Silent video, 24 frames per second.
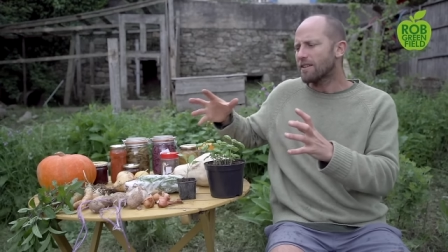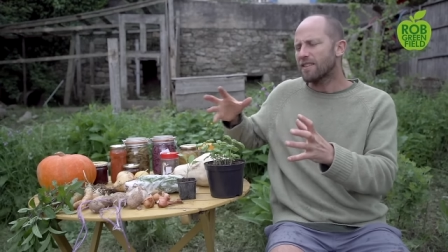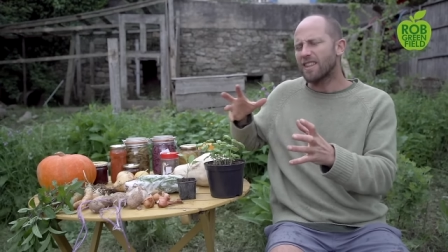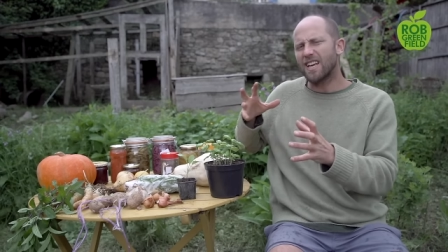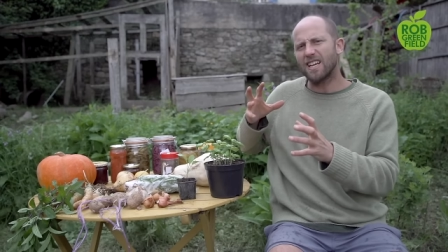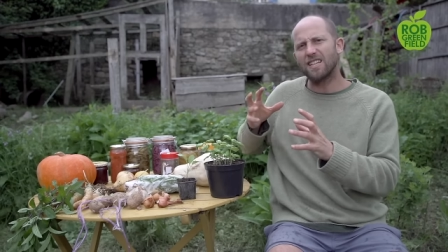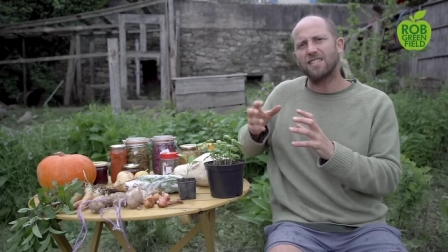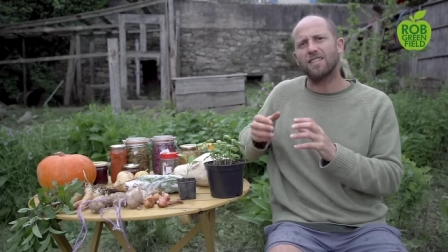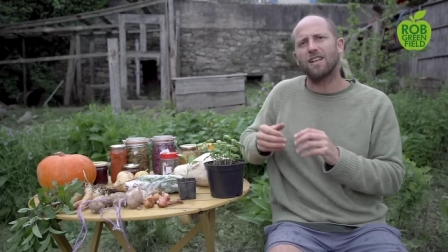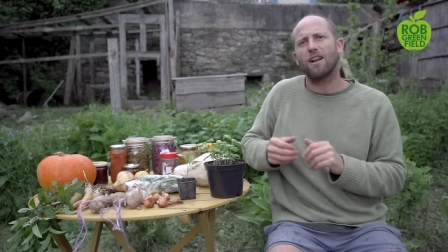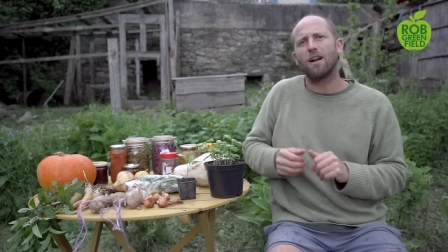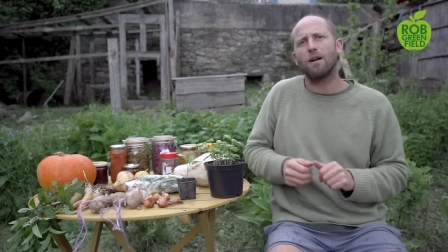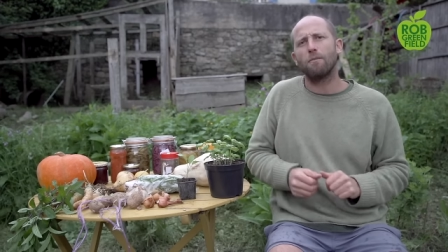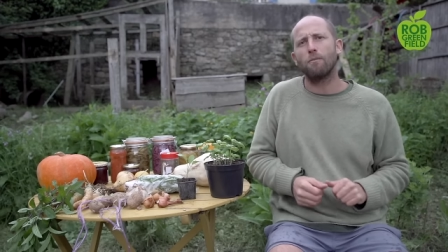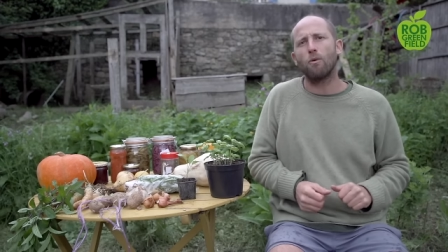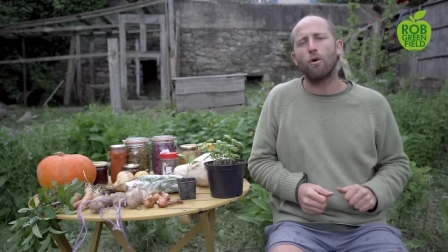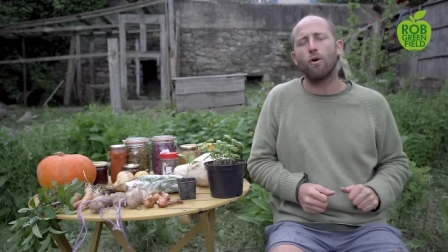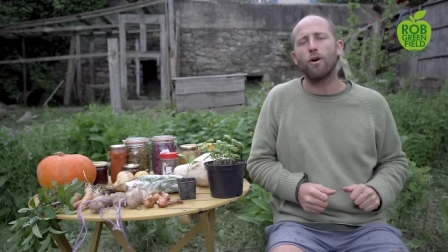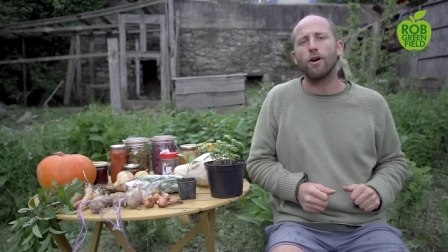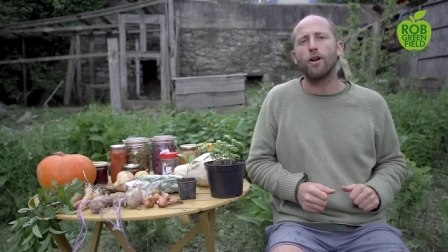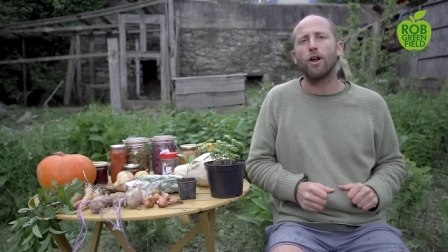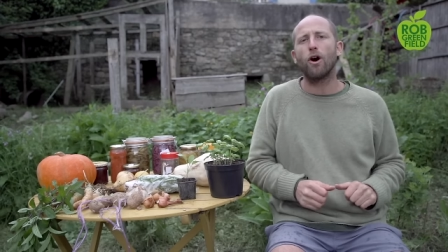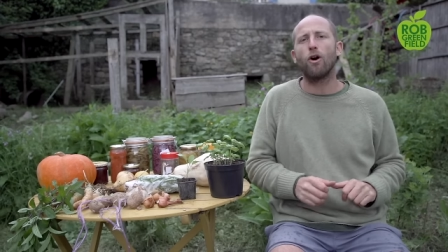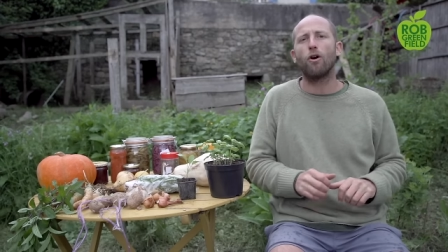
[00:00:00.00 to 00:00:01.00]
things that are
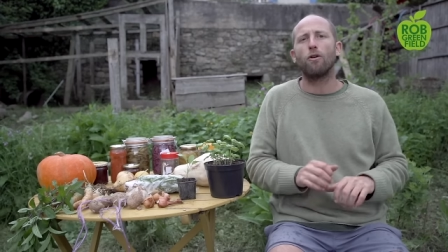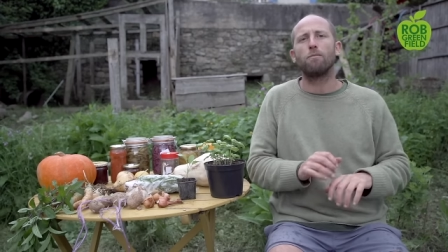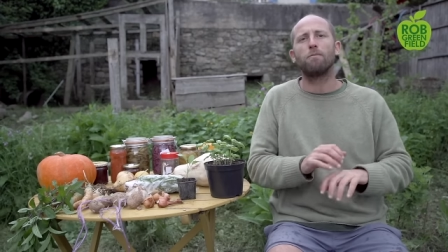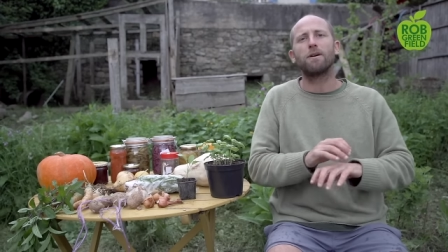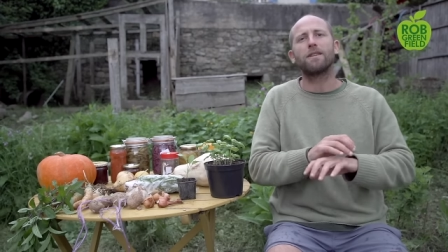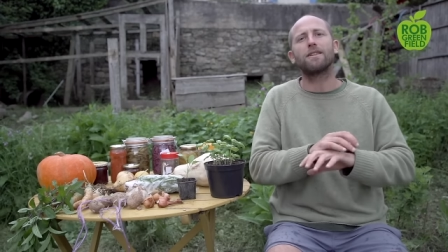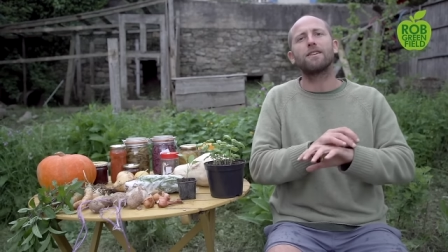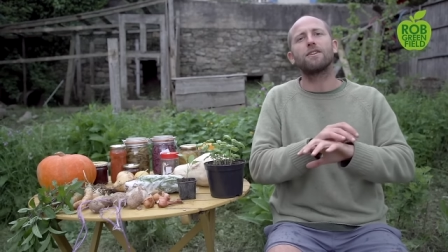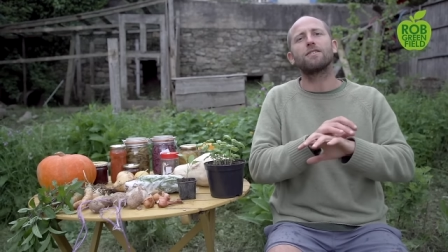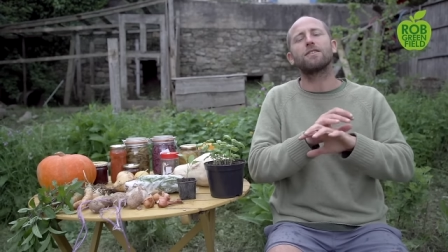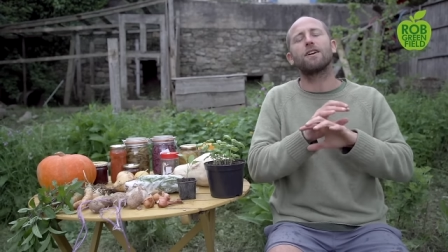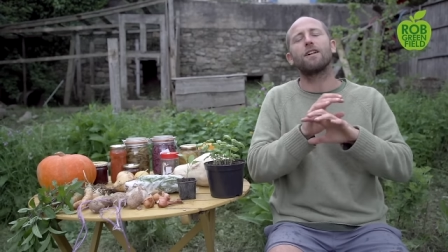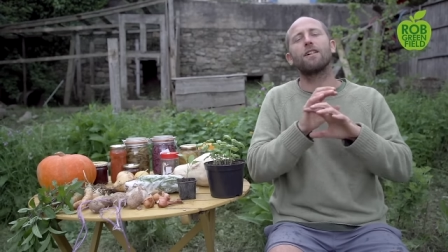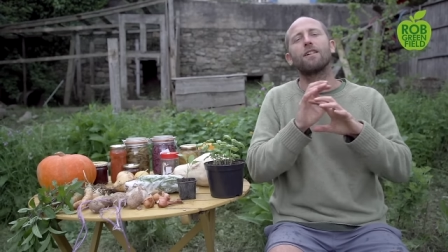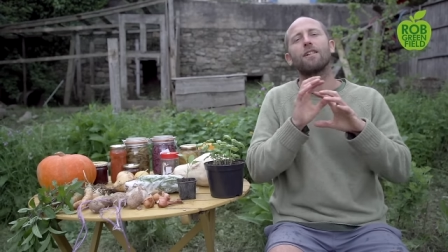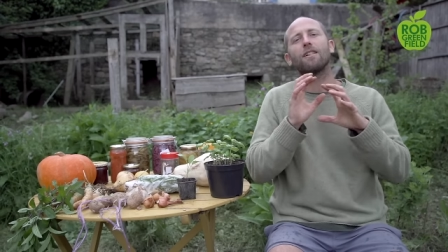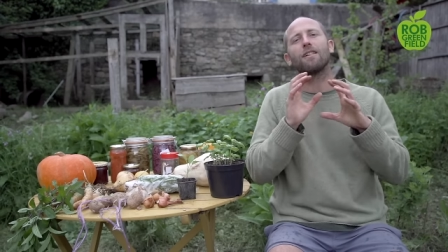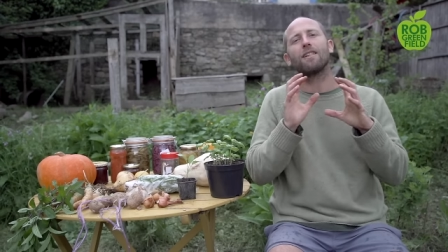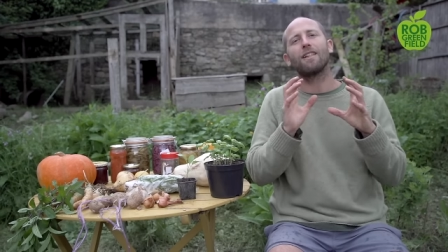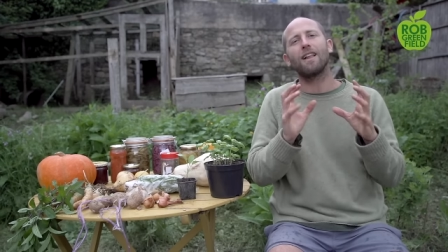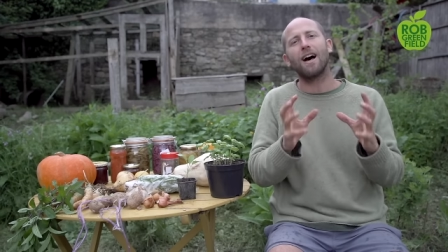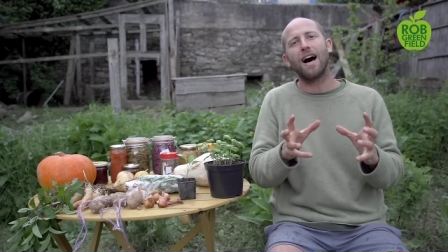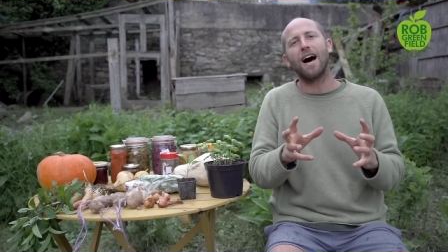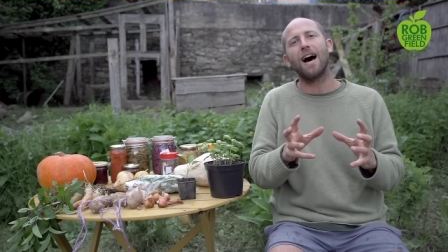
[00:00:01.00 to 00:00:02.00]
more known, but there's a
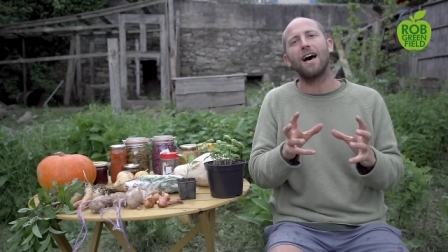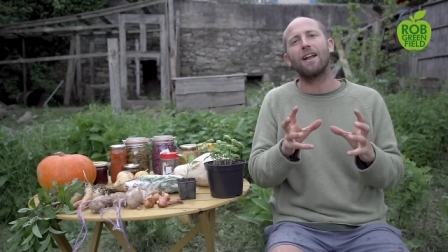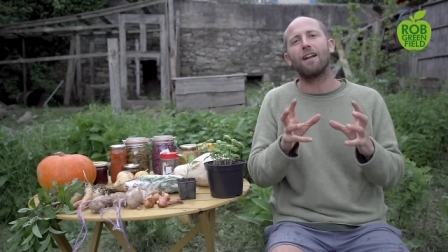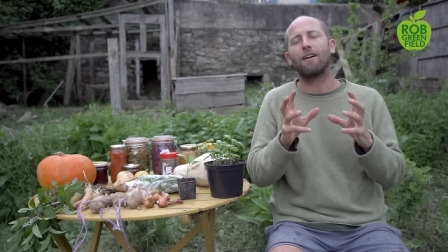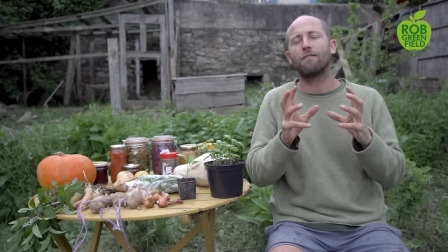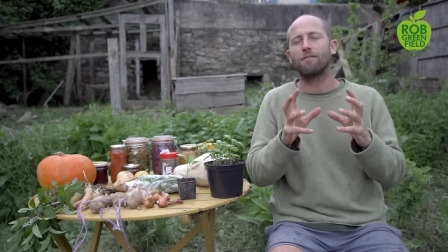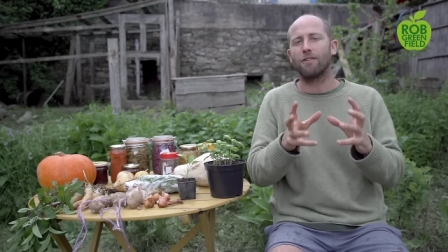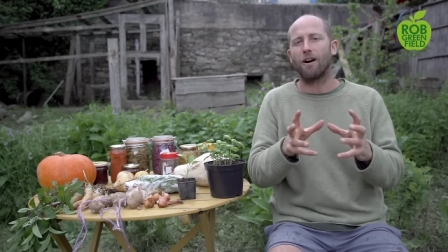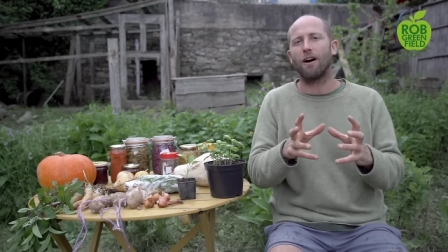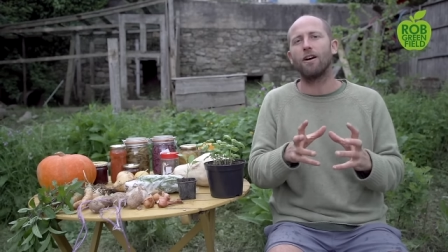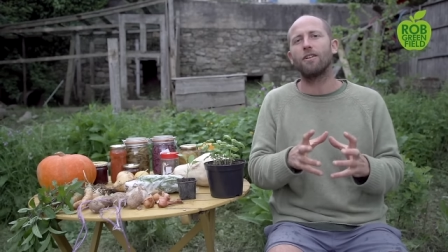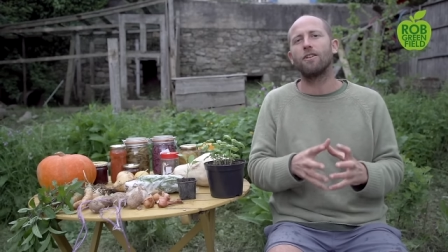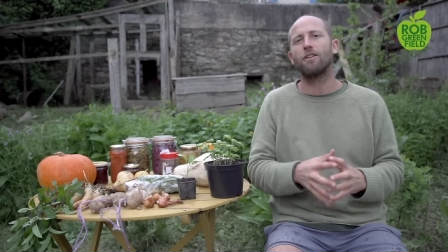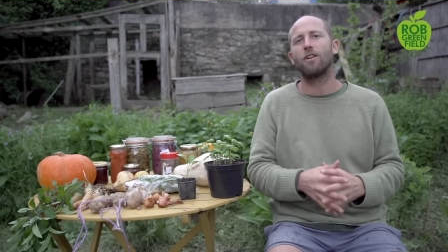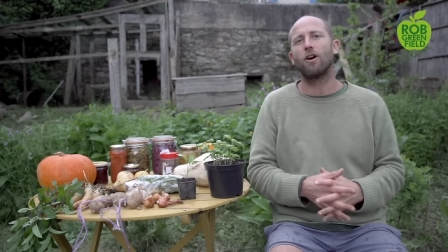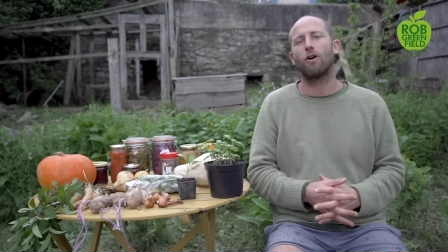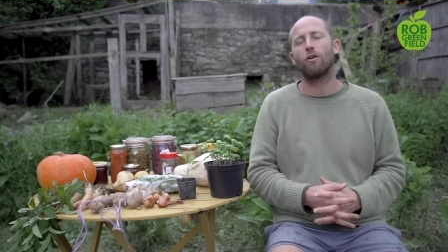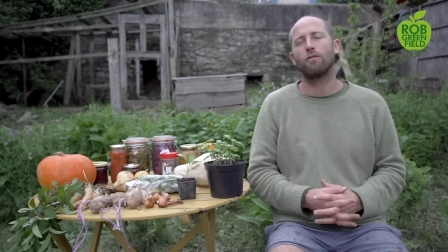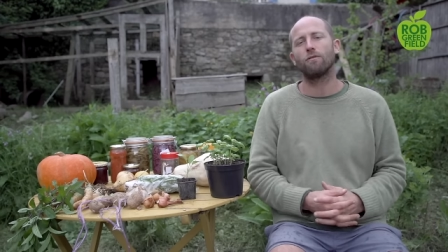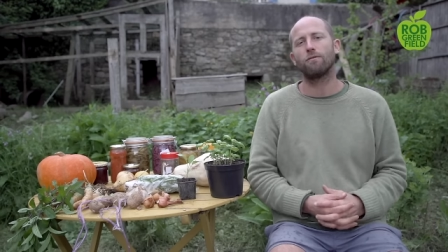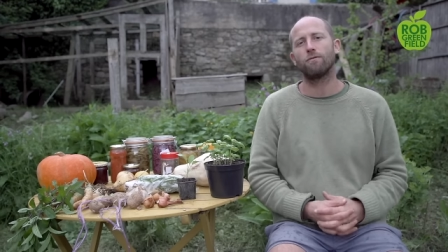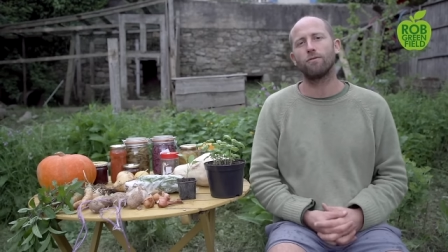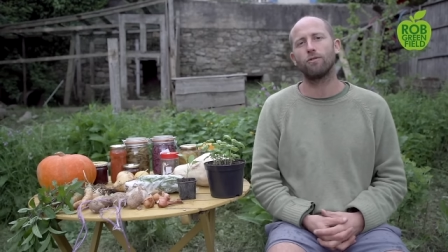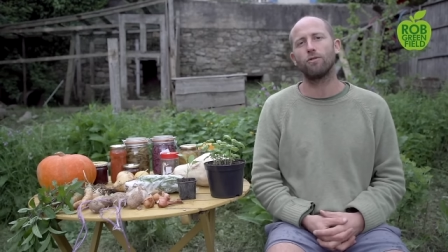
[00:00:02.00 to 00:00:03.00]
lot of
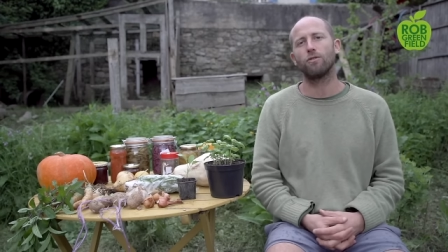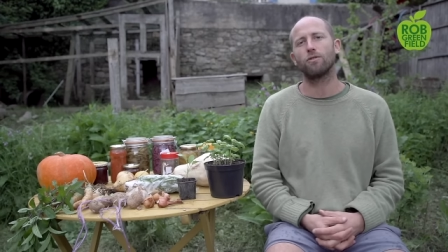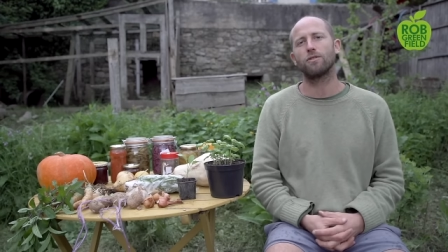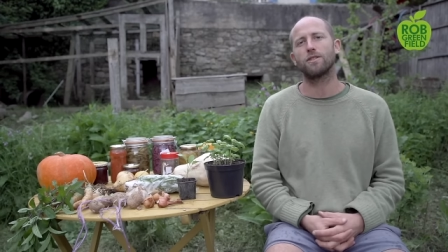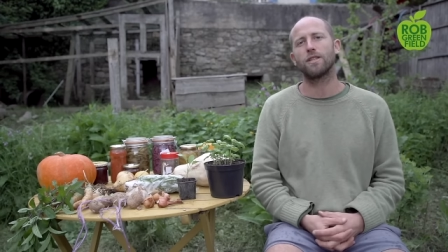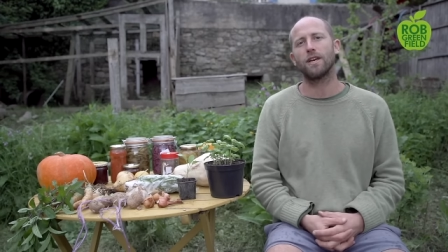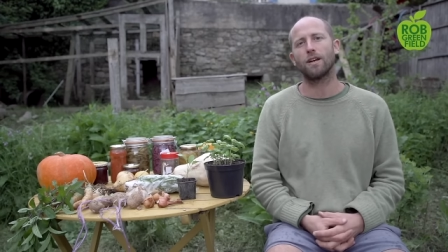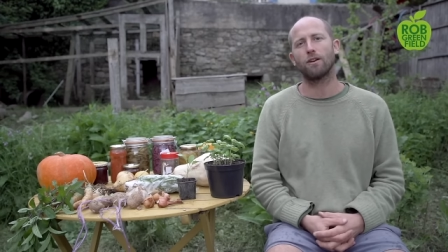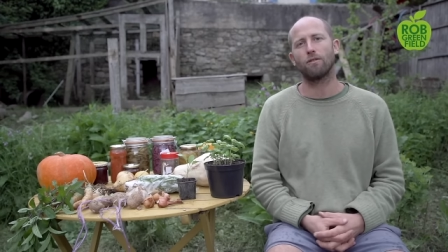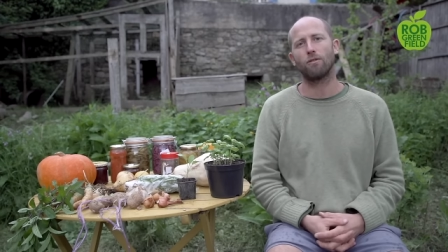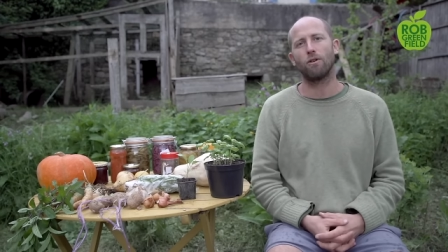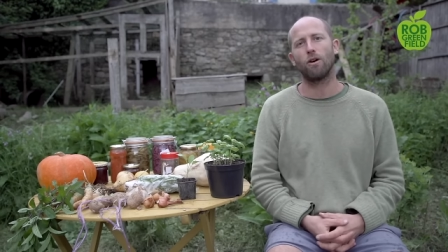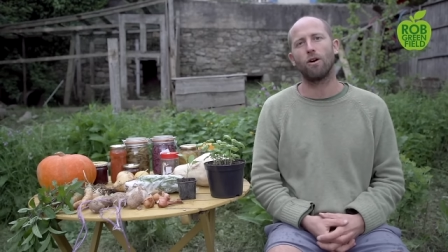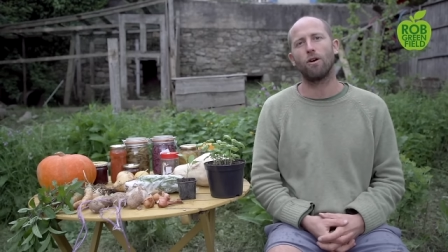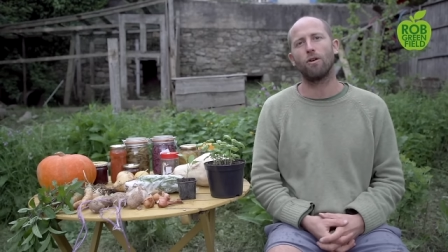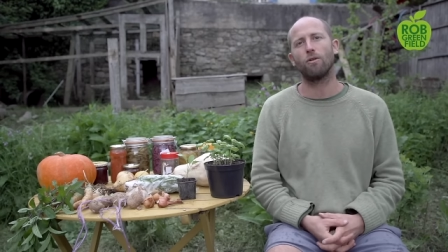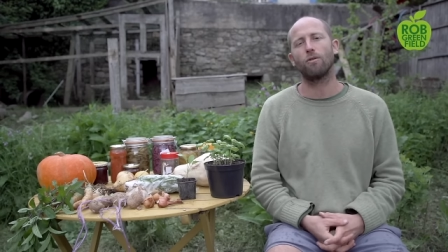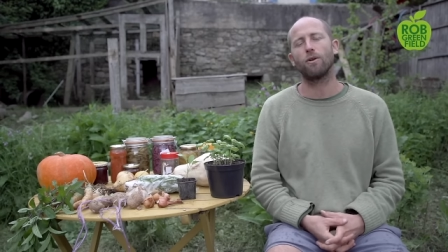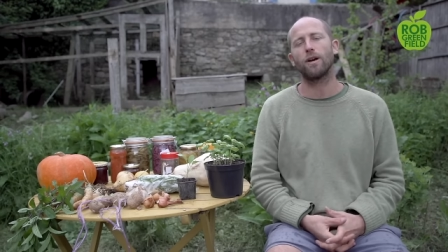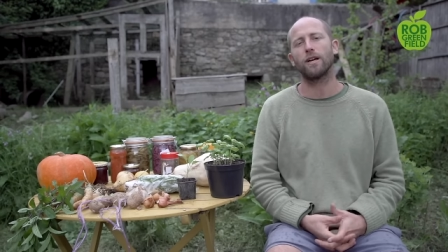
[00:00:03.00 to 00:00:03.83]
unknown foods that grow